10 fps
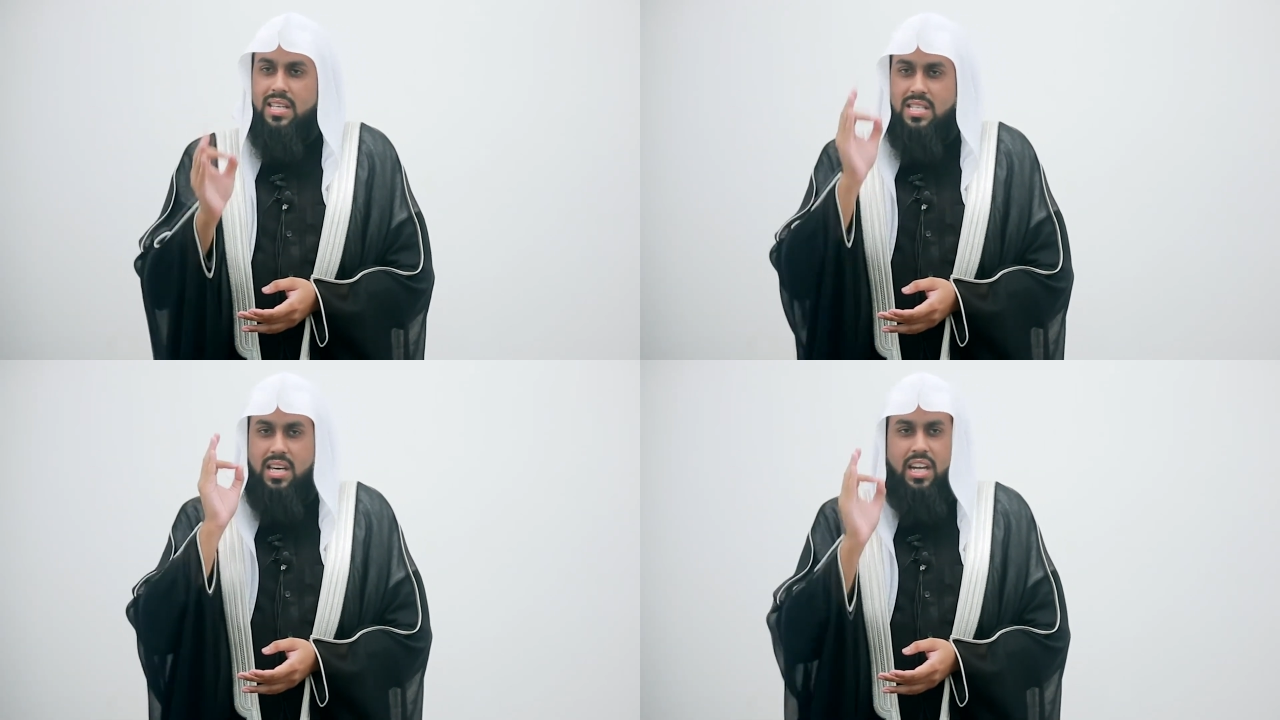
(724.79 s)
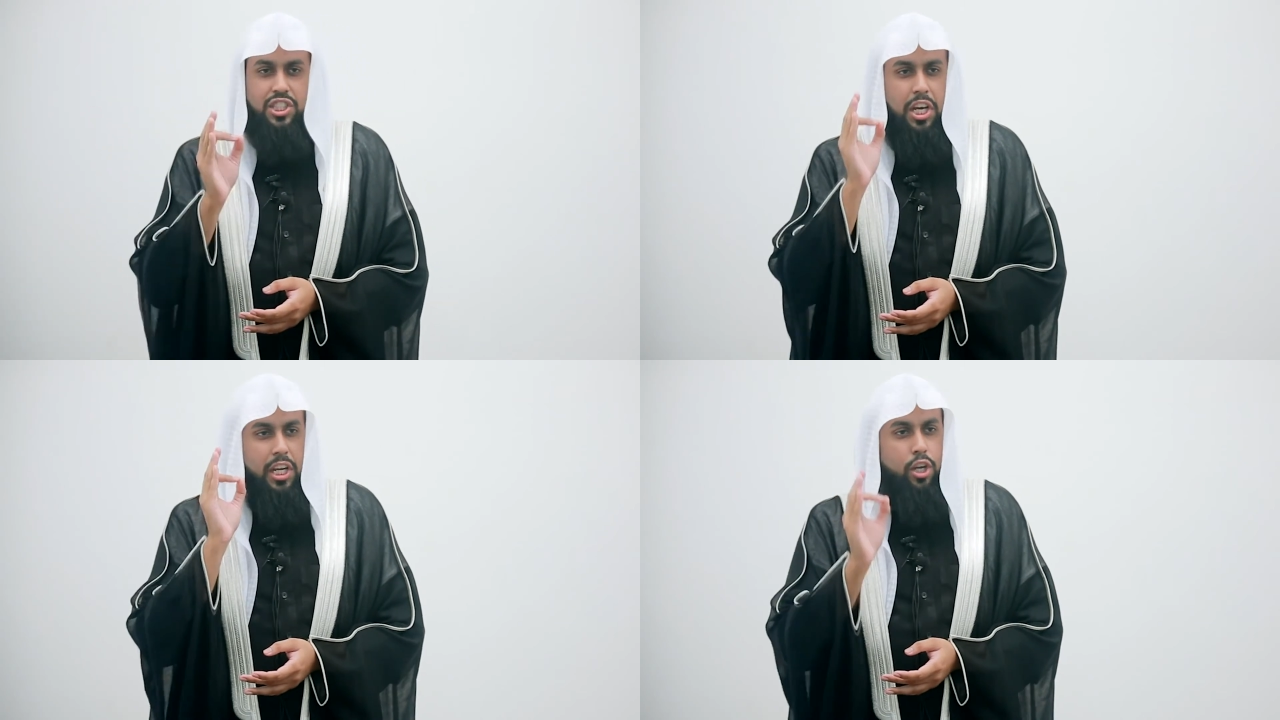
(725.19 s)
the
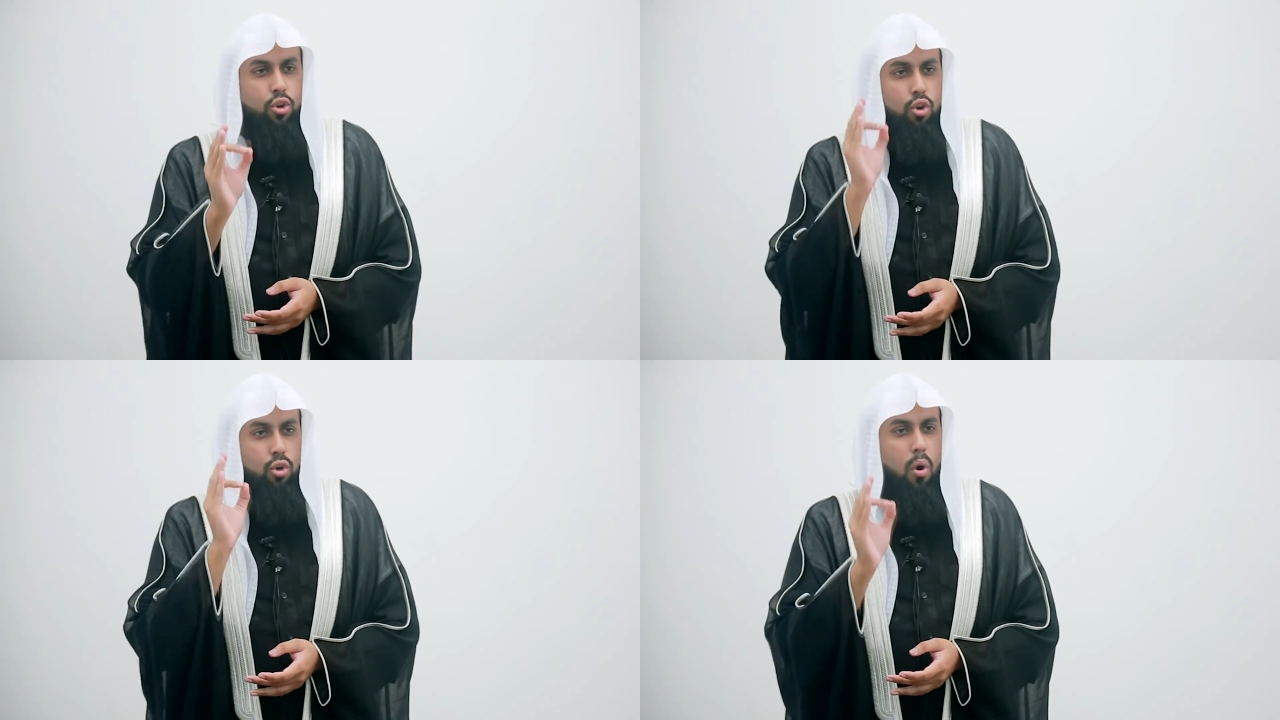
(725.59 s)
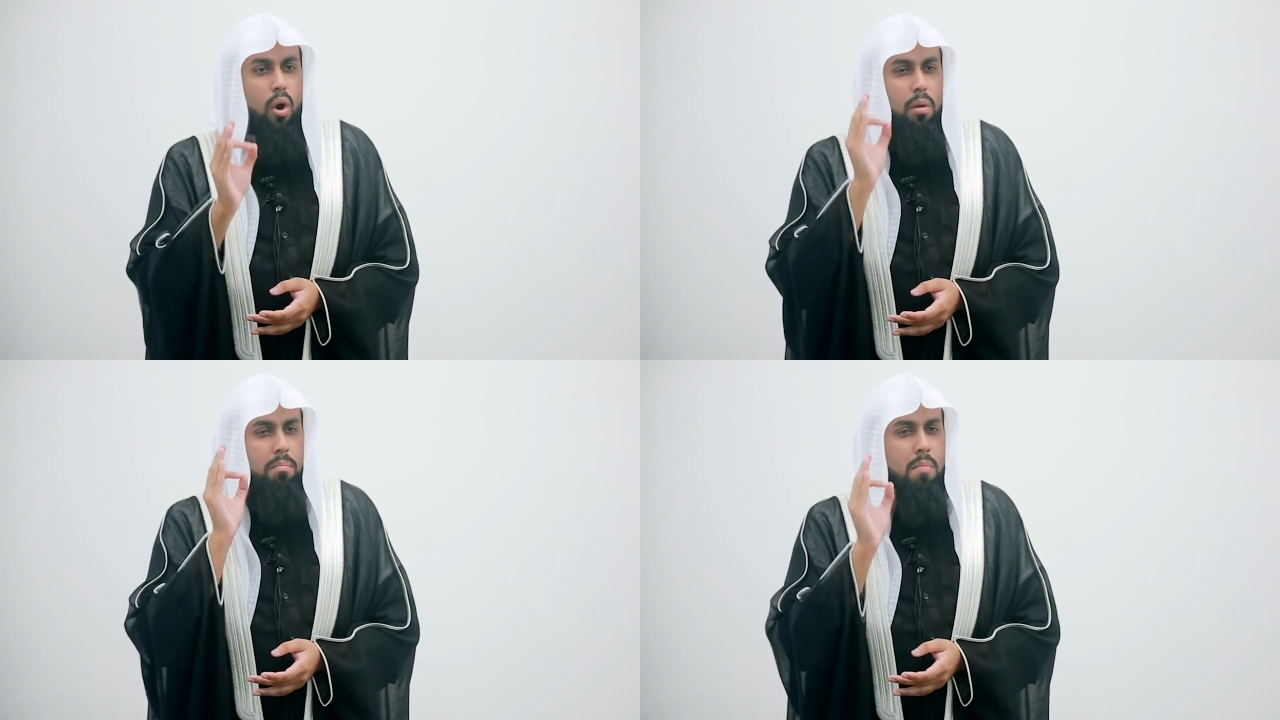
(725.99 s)
surgery took
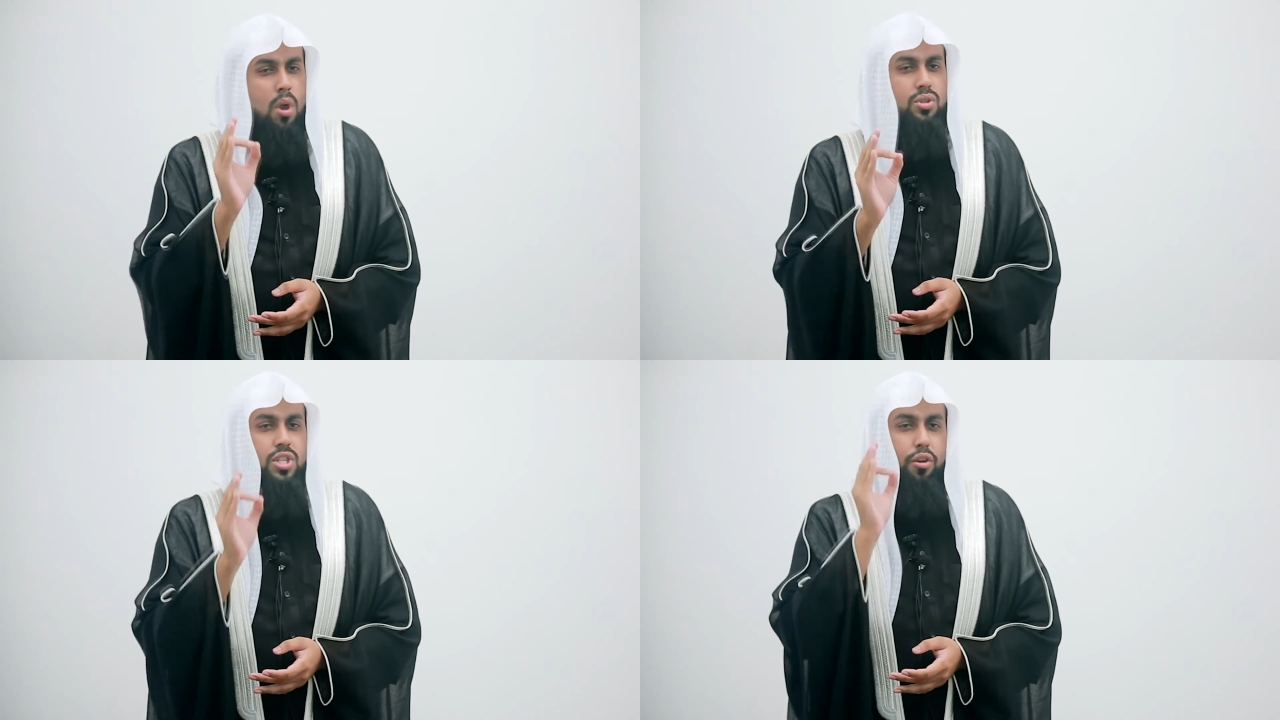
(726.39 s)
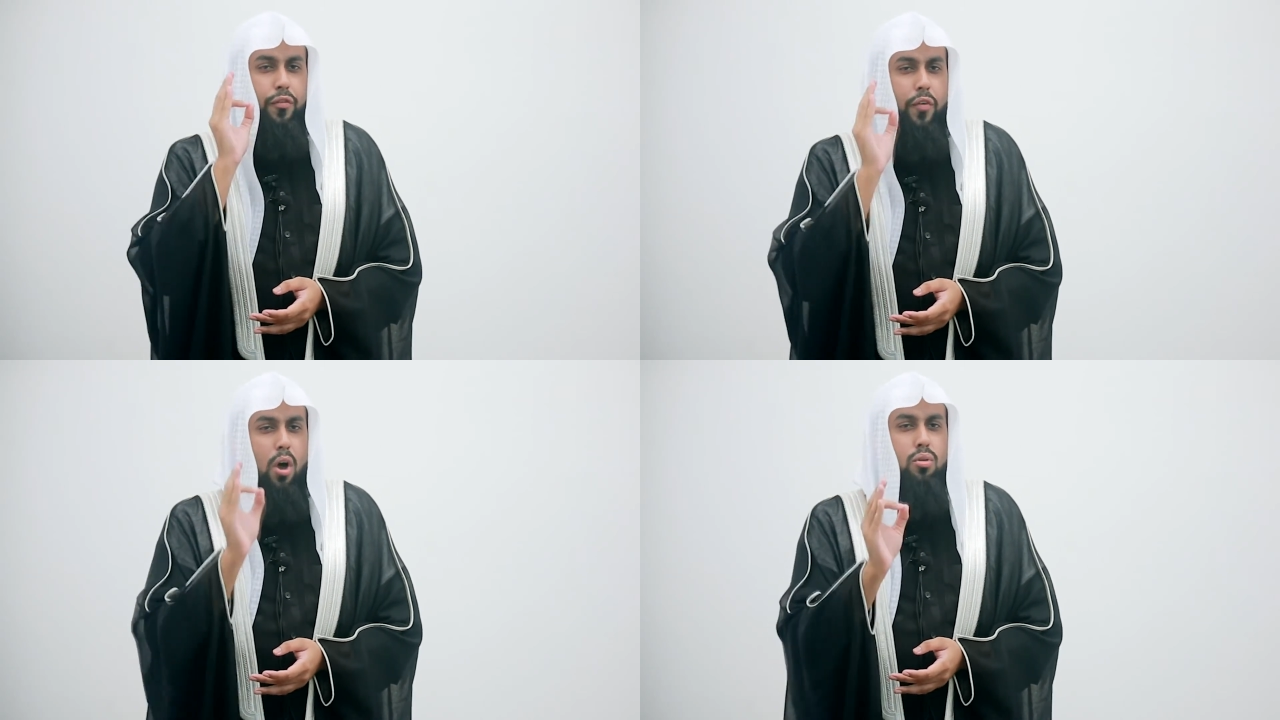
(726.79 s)

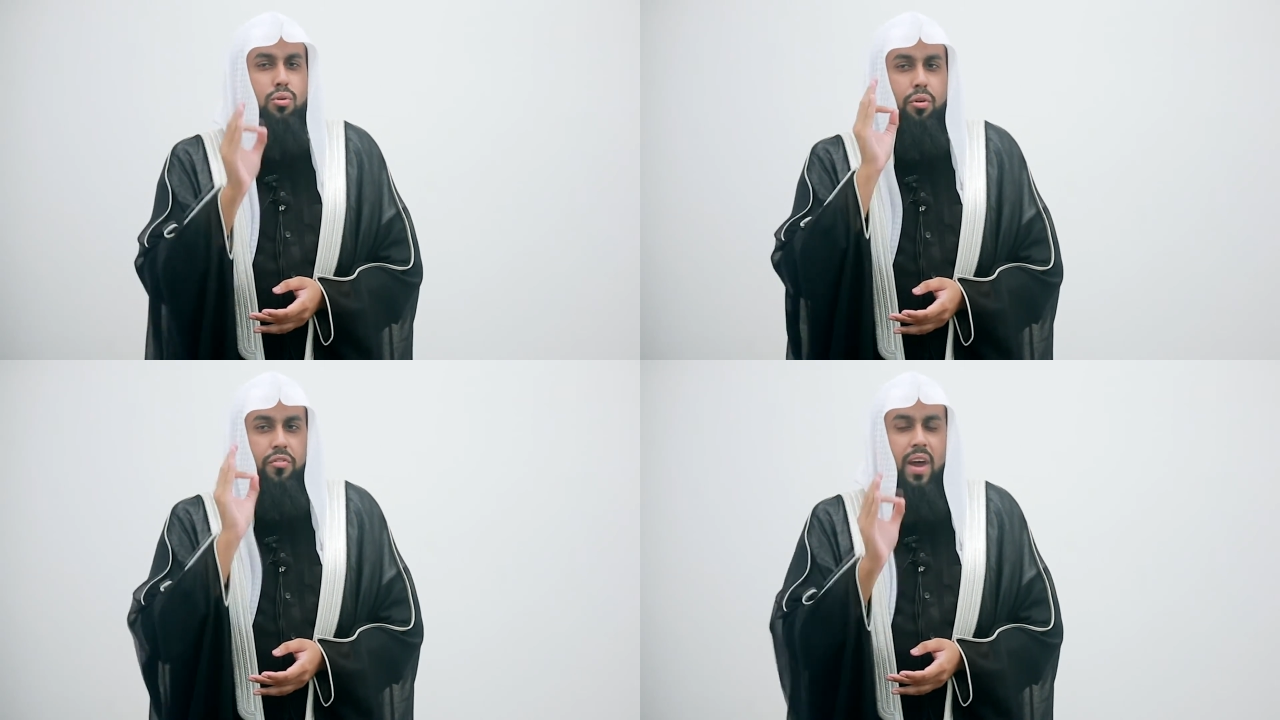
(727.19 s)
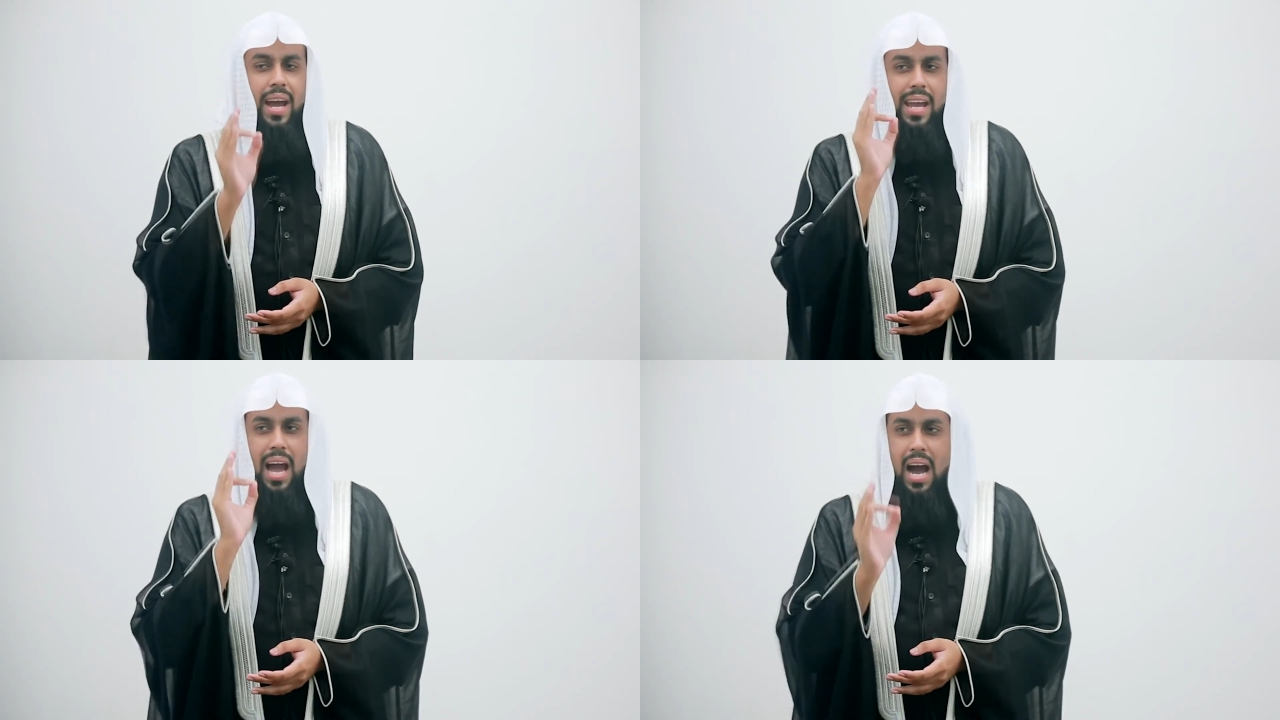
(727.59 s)
almost 4 to
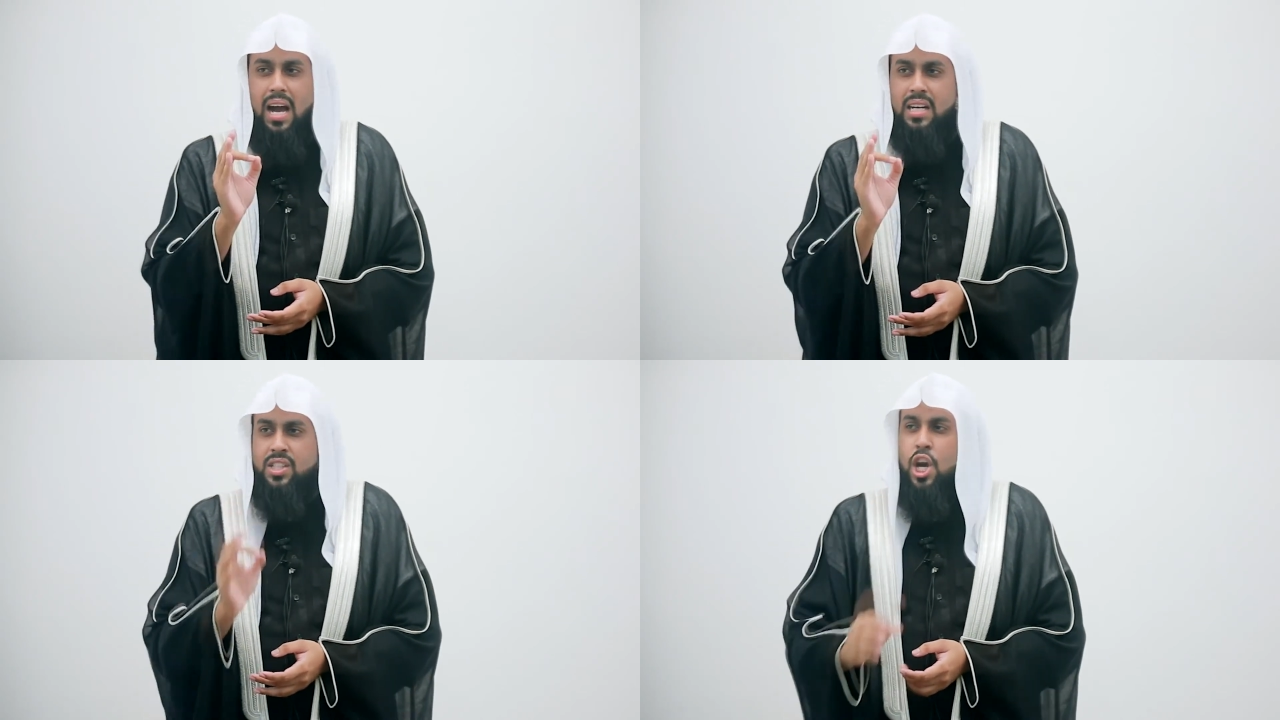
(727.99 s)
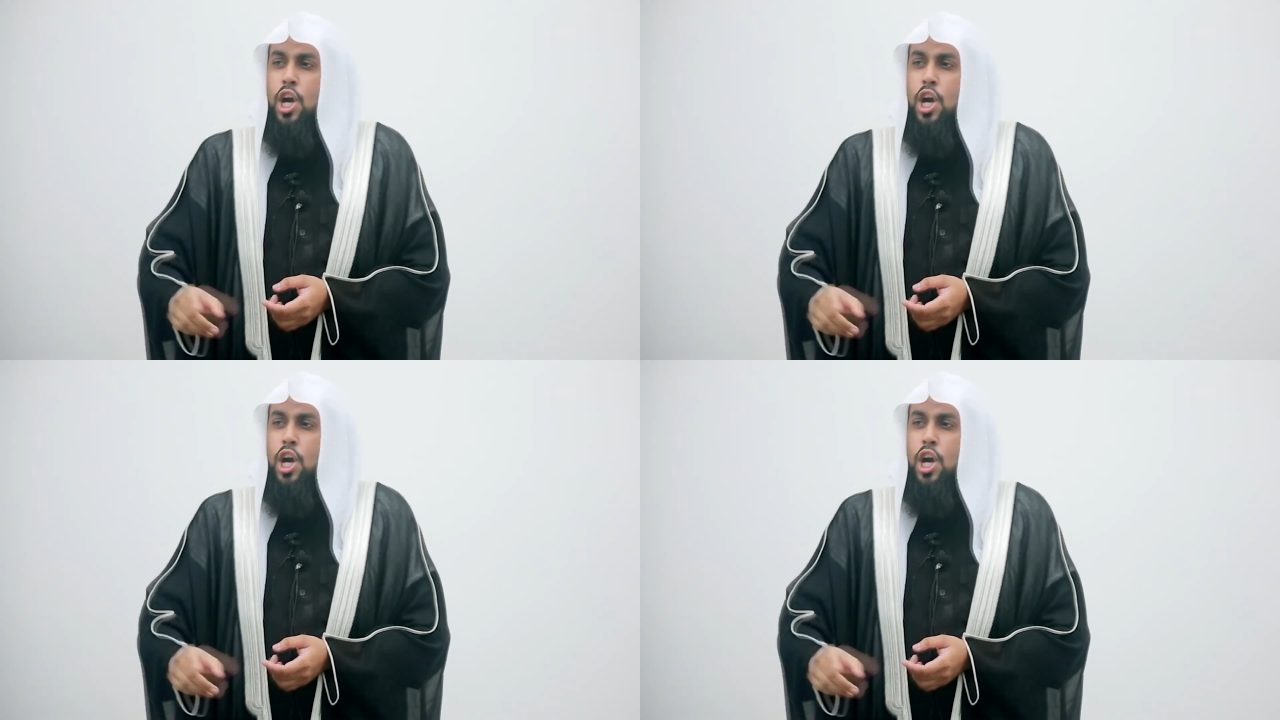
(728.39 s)
5 hours.